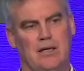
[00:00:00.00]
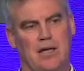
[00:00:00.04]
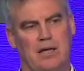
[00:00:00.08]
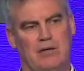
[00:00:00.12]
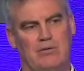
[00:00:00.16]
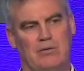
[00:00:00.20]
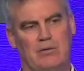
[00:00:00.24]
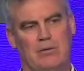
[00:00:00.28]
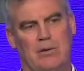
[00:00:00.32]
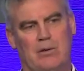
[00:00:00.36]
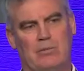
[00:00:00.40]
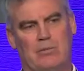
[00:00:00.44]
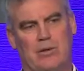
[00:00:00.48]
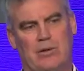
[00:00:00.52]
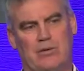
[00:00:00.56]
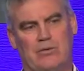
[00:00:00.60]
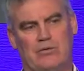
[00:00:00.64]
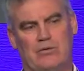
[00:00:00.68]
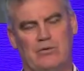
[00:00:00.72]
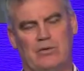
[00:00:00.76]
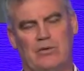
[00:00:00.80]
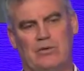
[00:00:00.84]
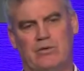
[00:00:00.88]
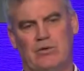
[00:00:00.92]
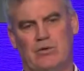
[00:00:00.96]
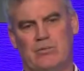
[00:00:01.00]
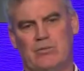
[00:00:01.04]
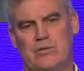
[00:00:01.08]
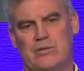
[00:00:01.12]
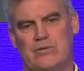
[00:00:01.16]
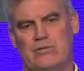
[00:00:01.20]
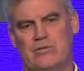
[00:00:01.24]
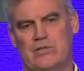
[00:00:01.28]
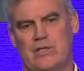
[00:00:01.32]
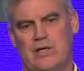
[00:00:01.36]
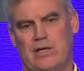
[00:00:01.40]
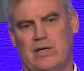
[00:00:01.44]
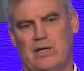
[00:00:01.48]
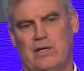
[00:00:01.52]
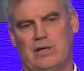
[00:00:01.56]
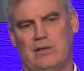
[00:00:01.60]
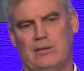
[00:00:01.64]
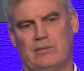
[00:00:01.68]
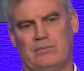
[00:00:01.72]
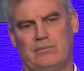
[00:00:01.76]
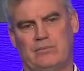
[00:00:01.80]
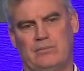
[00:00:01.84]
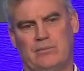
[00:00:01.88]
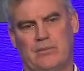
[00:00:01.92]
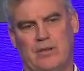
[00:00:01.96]
everyone went through in groups of
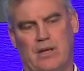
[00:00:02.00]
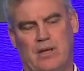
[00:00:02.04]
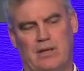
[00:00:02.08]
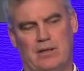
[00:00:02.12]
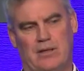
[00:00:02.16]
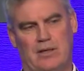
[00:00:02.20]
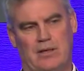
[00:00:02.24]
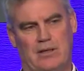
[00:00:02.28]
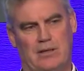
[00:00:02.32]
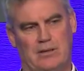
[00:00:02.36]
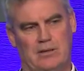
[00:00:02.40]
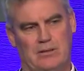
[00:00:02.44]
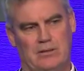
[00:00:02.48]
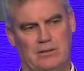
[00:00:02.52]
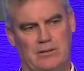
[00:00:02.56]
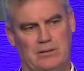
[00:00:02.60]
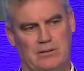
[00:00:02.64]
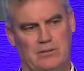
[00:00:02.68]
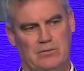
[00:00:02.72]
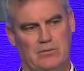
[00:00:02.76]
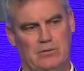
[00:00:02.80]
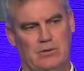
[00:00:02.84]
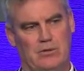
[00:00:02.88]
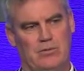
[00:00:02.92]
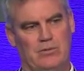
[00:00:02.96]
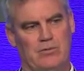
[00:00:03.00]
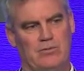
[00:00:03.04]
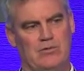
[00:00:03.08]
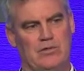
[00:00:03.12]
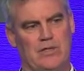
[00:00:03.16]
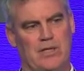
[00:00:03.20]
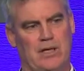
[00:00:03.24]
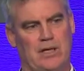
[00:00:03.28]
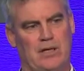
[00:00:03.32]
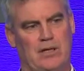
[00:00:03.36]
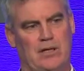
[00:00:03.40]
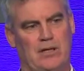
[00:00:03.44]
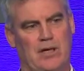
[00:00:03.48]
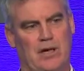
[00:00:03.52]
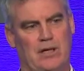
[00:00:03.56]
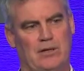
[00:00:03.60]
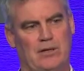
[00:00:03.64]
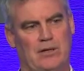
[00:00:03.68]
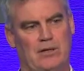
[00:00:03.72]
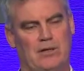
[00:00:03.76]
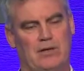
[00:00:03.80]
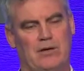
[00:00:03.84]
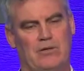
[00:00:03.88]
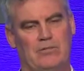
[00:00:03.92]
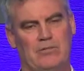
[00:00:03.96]
10, and that group of 10 had
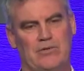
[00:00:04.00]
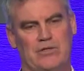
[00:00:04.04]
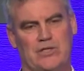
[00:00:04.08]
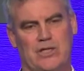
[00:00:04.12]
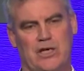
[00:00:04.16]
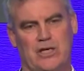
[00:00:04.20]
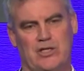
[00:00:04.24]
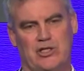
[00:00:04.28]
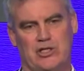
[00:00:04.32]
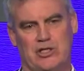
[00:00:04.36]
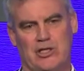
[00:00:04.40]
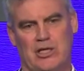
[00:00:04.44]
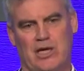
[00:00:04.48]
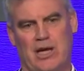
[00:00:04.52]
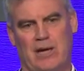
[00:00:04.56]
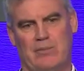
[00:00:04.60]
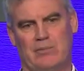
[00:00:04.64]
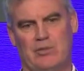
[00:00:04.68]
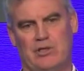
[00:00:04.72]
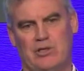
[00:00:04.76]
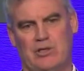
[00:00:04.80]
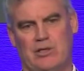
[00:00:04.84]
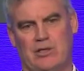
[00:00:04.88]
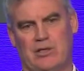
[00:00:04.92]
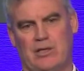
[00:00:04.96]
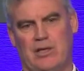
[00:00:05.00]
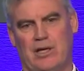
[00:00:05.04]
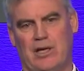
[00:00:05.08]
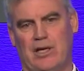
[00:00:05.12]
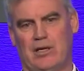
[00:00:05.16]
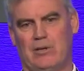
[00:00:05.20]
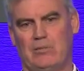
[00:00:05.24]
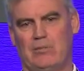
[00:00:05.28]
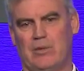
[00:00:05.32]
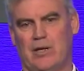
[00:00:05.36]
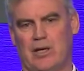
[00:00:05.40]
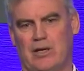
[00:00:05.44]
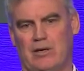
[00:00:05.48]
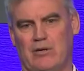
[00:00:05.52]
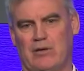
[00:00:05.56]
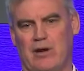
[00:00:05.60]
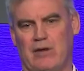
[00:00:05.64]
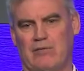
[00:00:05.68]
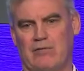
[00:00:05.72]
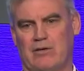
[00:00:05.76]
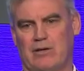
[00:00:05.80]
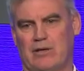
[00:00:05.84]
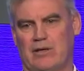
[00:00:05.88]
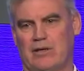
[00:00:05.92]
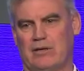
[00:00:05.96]
their conversation captured at the end by a
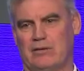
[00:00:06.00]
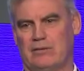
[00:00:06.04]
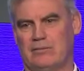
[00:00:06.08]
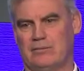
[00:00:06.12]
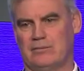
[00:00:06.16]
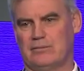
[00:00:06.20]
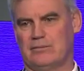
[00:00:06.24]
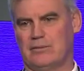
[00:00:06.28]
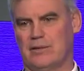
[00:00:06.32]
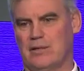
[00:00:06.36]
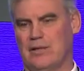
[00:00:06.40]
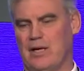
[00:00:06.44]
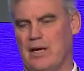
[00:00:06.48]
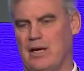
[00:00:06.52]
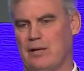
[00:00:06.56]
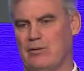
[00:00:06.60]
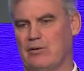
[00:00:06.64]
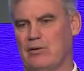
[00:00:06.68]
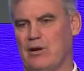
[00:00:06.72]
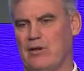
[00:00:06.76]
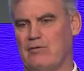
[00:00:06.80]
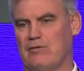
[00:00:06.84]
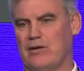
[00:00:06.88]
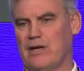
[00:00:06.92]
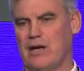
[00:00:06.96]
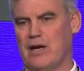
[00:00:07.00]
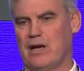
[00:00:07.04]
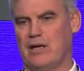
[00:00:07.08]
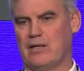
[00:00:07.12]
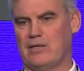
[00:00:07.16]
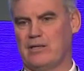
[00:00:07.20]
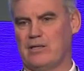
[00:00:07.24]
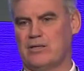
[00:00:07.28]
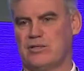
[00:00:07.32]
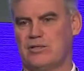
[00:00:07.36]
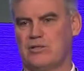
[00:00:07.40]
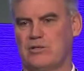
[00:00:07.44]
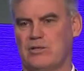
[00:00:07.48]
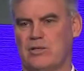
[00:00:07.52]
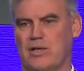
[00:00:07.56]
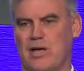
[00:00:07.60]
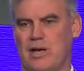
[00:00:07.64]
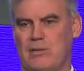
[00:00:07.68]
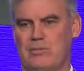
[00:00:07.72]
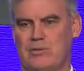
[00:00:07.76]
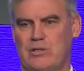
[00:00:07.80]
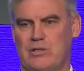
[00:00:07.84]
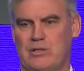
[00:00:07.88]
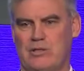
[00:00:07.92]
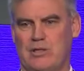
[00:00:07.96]
graphic uh, graphic artist who
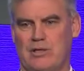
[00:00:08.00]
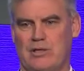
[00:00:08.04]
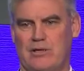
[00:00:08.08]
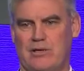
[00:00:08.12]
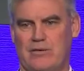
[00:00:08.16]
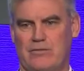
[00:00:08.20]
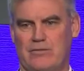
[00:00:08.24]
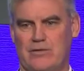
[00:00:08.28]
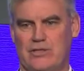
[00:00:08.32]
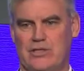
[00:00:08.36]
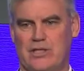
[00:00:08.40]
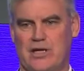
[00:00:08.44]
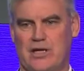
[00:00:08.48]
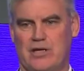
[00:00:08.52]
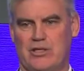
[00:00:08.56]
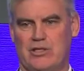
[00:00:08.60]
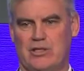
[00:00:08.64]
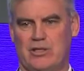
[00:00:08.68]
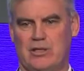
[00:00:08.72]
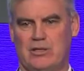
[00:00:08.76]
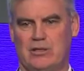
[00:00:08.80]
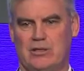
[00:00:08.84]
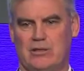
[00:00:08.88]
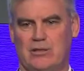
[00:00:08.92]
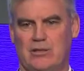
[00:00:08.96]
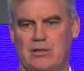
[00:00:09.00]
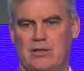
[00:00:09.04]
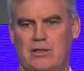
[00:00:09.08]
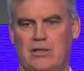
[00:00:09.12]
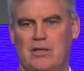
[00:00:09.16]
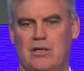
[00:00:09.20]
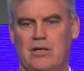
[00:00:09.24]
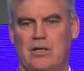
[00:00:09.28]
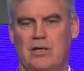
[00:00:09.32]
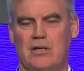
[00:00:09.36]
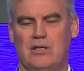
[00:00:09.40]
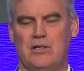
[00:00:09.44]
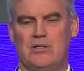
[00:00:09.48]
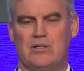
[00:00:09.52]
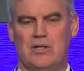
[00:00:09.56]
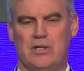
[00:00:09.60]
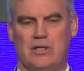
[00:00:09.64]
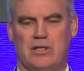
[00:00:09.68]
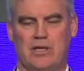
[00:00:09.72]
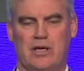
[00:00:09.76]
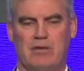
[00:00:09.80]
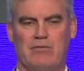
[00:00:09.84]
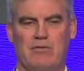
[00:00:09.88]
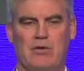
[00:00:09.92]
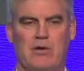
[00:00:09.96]
captured their conversation so
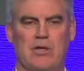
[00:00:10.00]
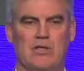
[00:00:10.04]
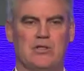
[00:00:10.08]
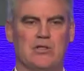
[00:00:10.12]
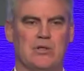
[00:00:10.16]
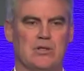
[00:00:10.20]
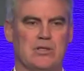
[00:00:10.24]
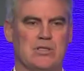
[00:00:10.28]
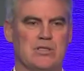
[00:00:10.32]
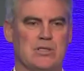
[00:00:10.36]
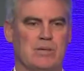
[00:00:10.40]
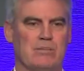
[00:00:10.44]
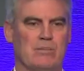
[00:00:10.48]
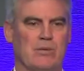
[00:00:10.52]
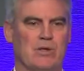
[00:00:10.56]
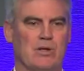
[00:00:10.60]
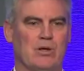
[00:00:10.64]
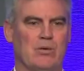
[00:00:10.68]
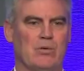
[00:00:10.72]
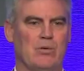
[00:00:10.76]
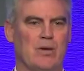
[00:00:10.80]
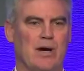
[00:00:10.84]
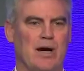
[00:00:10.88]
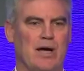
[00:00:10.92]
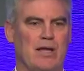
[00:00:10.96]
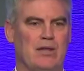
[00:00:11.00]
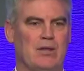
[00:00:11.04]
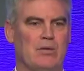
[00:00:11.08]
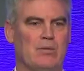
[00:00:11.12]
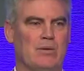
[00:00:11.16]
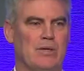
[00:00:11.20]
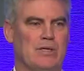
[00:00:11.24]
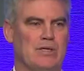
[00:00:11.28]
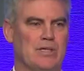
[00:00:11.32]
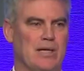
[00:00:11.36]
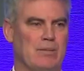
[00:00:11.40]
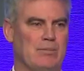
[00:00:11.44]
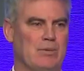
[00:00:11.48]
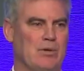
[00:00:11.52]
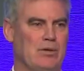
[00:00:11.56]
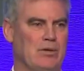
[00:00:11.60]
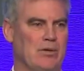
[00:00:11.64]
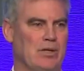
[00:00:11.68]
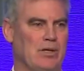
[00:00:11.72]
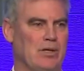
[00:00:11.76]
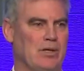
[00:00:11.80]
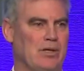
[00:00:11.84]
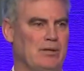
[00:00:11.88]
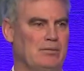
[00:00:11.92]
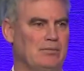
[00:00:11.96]
that everyone took something away that went up on
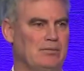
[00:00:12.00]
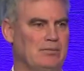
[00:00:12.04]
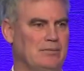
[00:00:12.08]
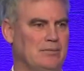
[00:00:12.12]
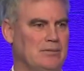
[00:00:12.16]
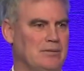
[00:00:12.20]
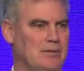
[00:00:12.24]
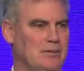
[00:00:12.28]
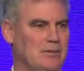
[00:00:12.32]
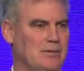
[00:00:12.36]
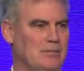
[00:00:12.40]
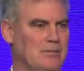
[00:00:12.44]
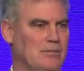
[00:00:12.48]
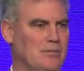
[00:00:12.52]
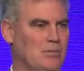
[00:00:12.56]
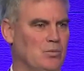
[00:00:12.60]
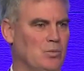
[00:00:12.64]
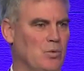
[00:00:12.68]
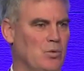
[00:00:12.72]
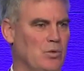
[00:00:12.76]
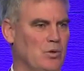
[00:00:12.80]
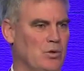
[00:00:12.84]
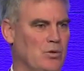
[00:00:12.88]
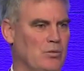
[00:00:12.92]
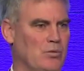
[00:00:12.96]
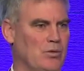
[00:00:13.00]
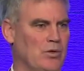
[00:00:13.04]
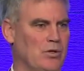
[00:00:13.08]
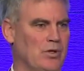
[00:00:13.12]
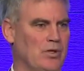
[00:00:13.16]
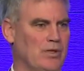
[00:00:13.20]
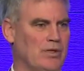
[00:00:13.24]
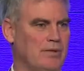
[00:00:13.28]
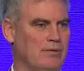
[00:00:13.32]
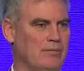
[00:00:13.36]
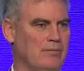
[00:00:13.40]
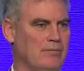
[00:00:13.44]
their wall at work